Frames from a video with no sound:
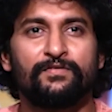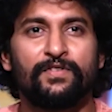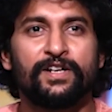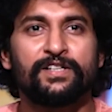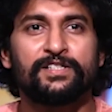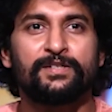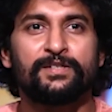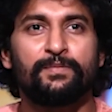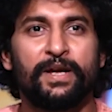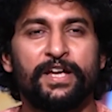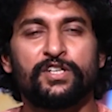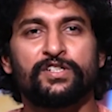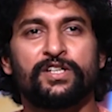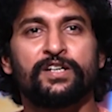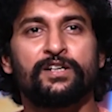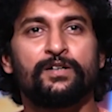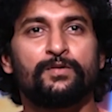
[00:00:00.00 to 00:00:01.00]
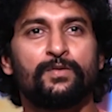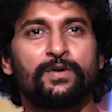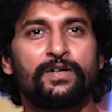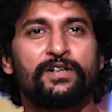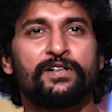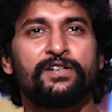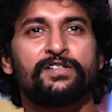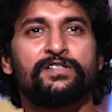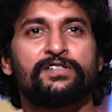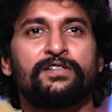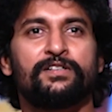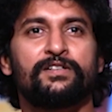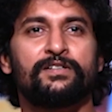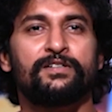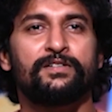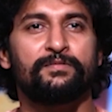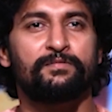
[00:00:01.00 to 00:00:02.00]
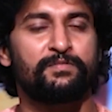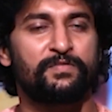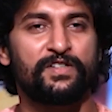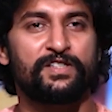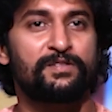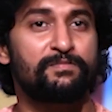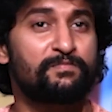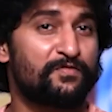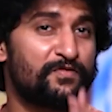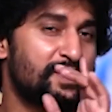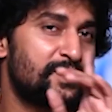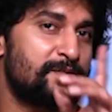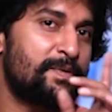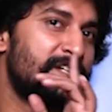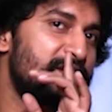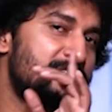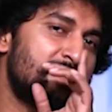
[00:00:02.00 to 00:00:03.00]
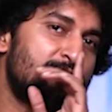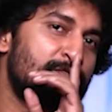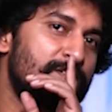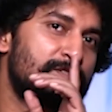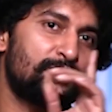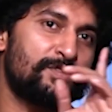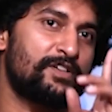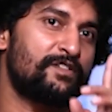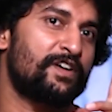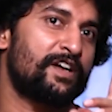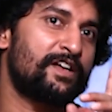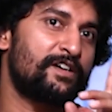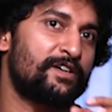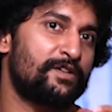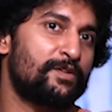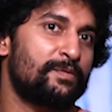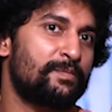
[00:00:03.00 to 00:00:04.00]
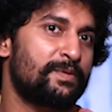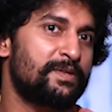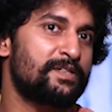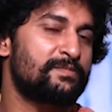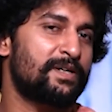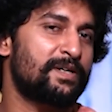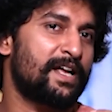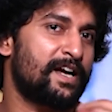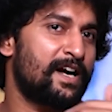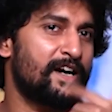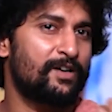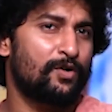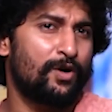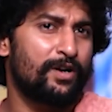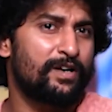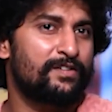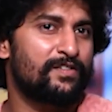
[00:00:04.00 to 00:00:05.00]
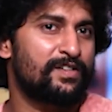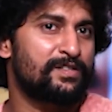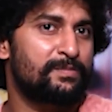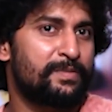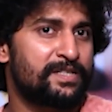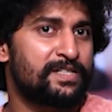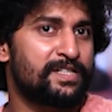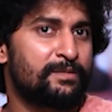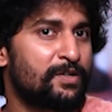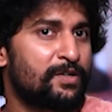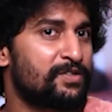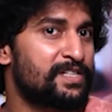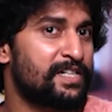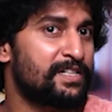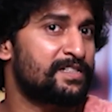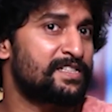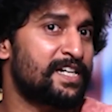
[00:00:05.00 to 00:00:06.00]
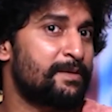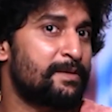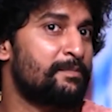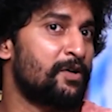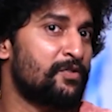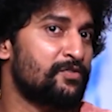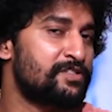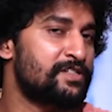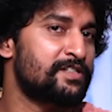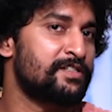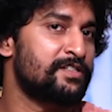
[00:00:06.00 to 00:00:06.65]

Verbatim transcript: first paycheck was uh, first first paycheck was 2500 rupees but i can't call it first paycheck because the check bounced